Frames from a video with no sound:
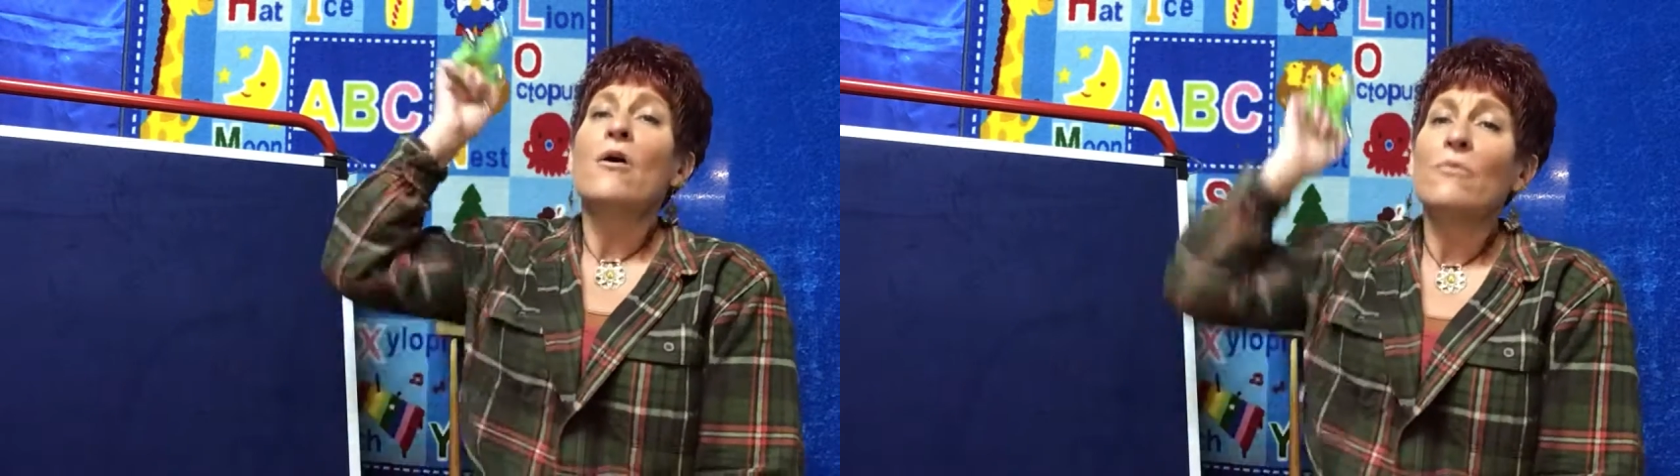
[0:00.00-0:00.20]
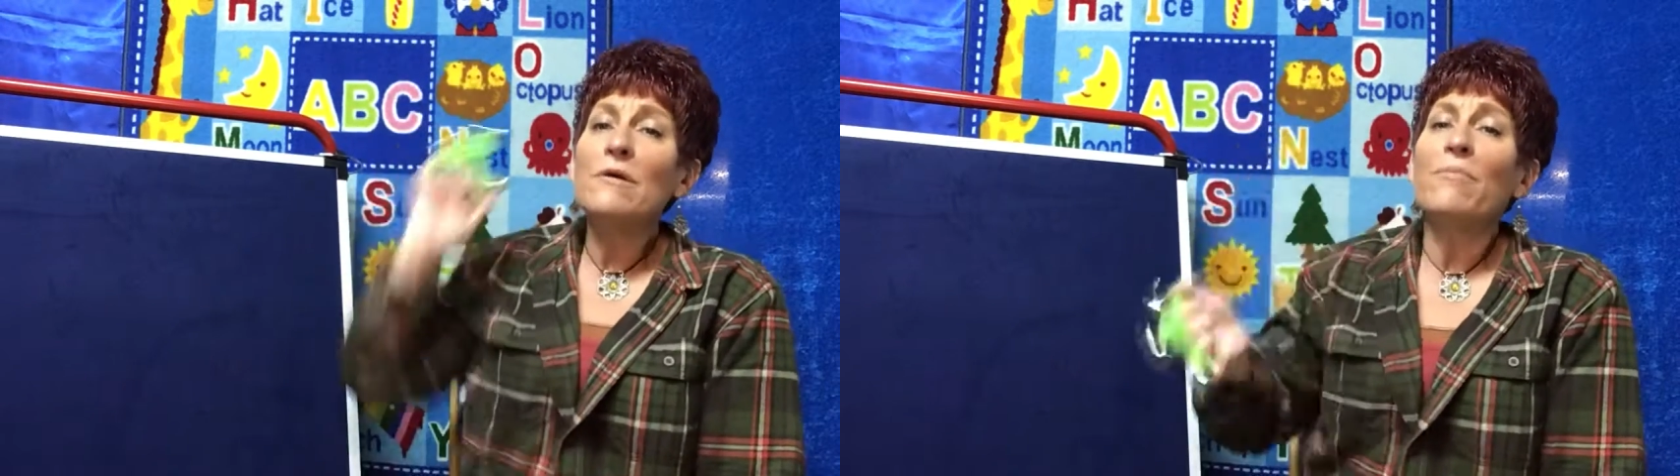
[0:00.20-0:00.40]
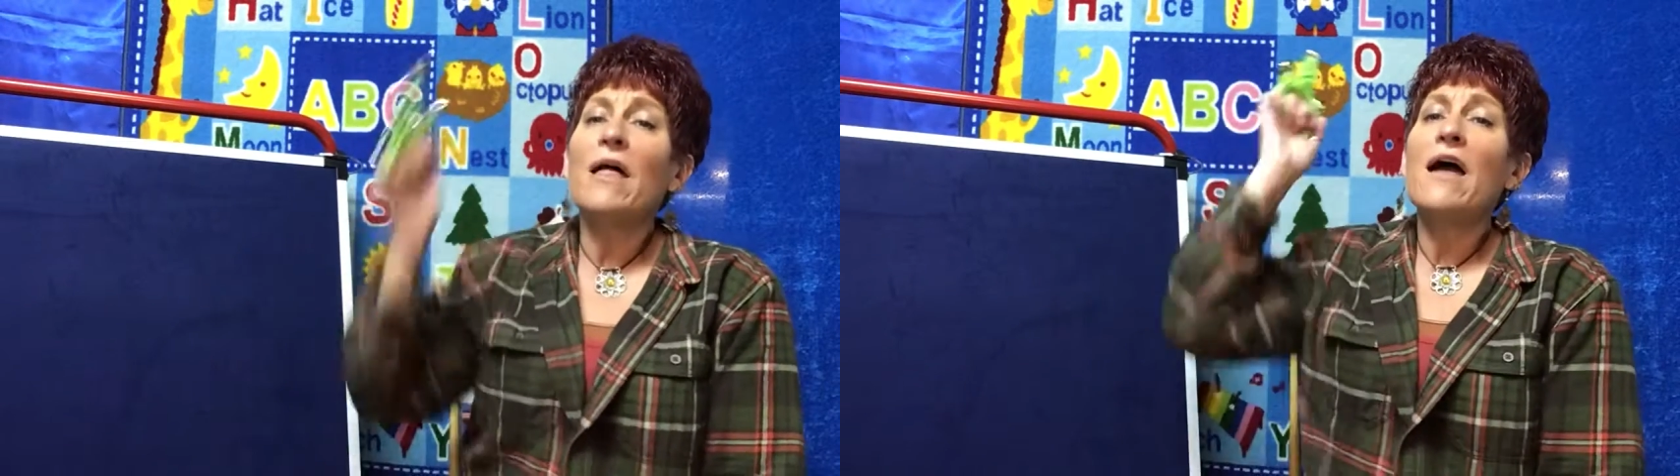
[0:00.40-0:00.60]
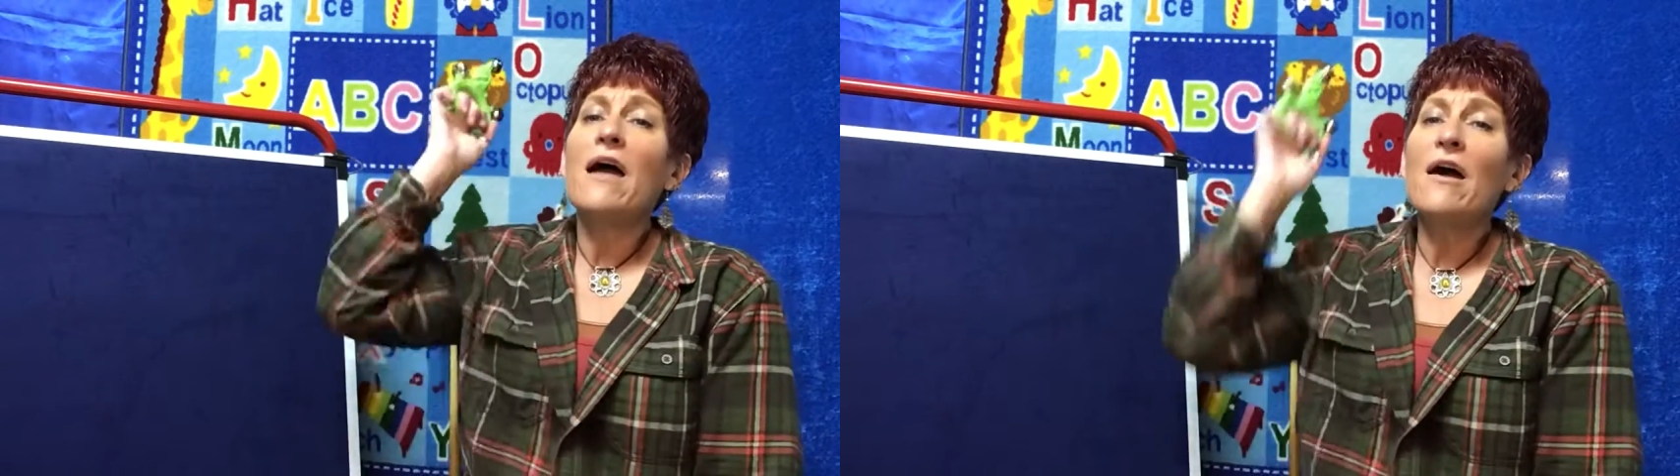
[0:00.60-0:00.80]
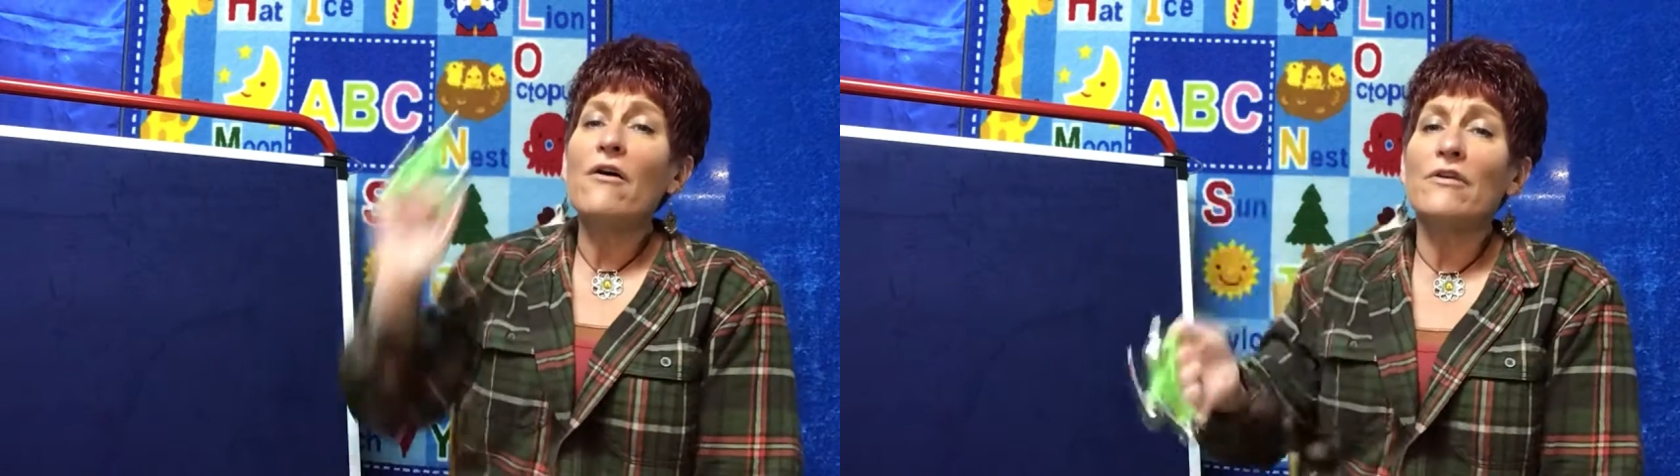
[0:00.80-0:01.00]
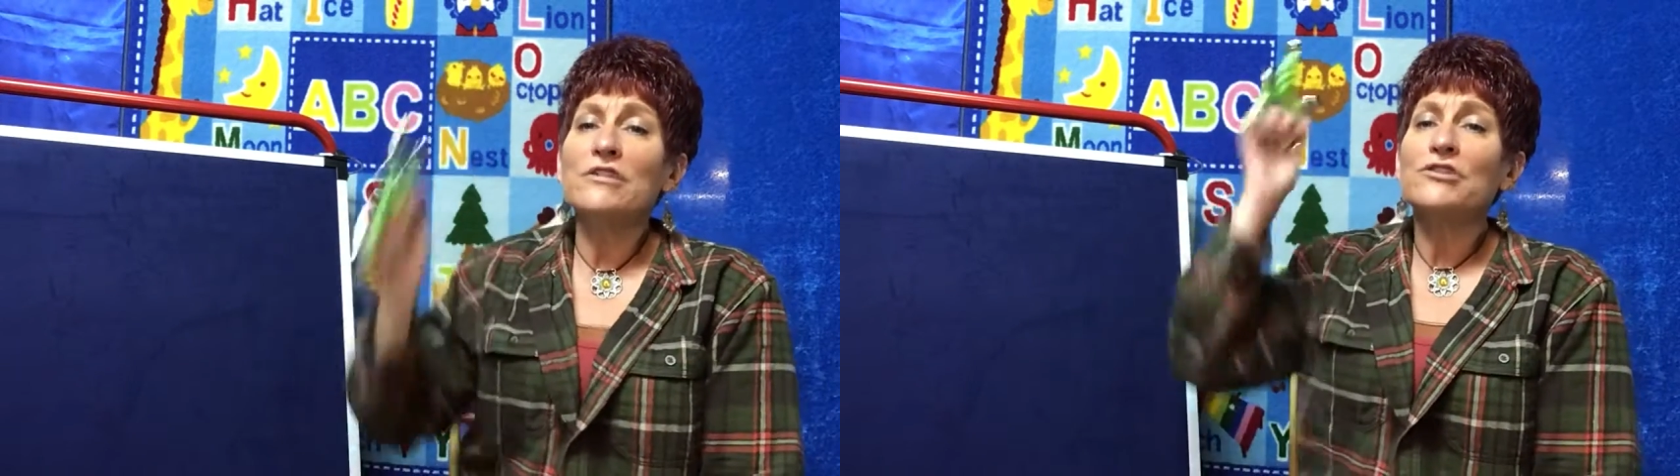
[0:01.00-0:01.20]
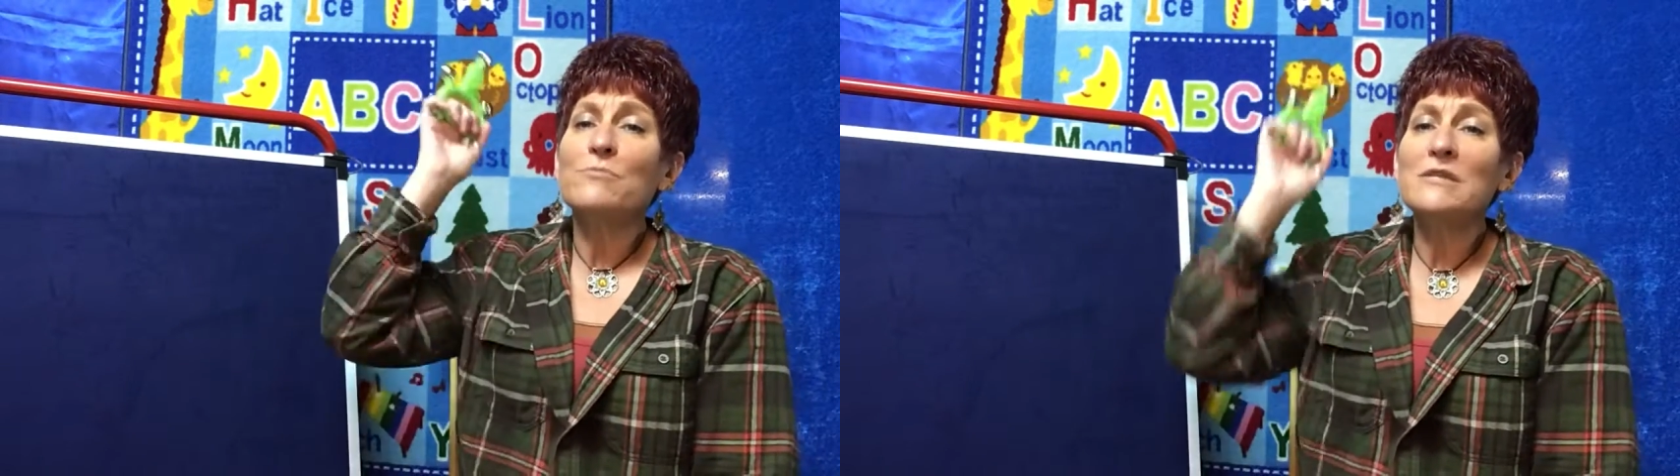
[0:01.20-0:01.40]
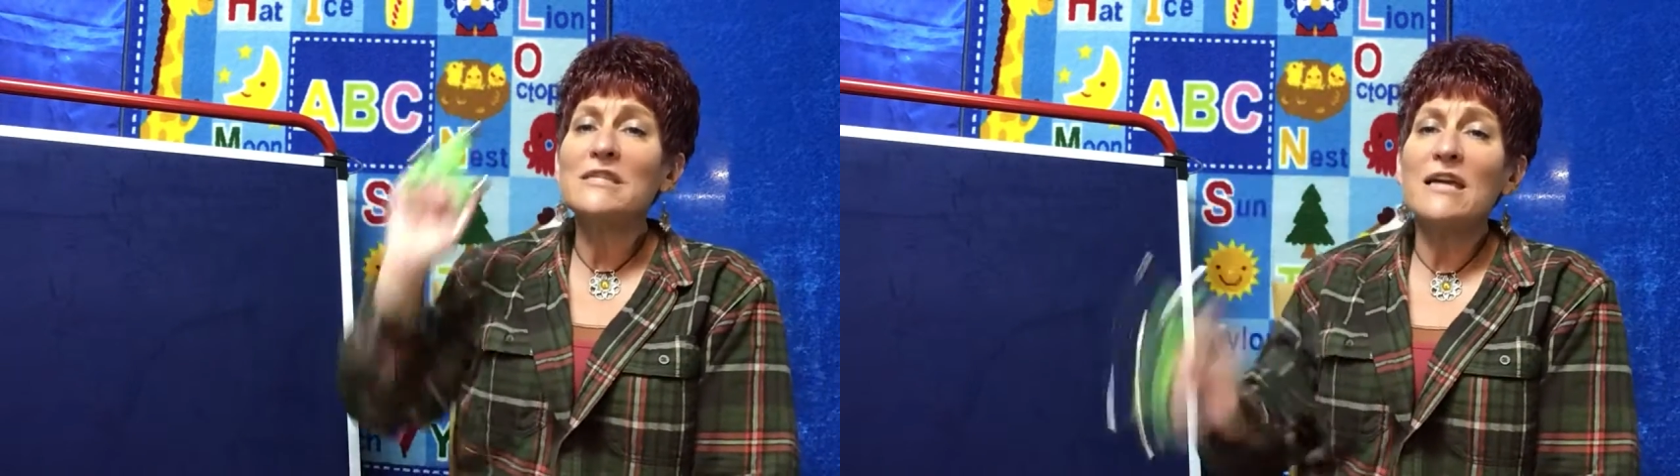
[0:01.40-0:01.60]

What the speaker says: We play our instruments